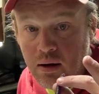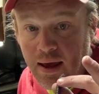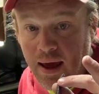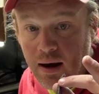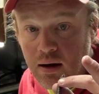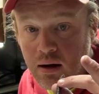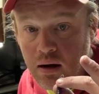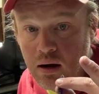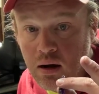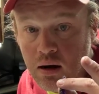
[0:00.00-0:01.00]
At?
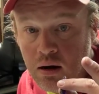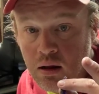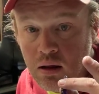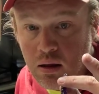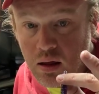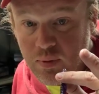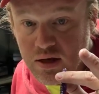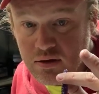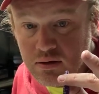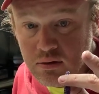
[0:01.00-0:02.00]
A
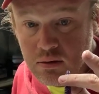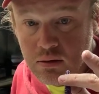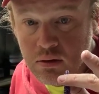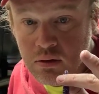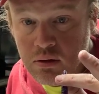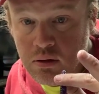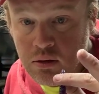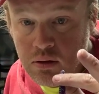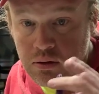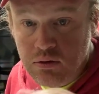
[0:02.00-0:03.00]
menace?
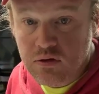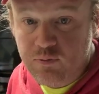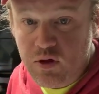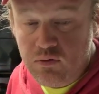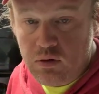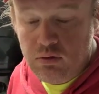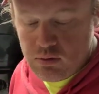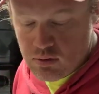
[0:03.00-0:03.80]
Just spelled wrong?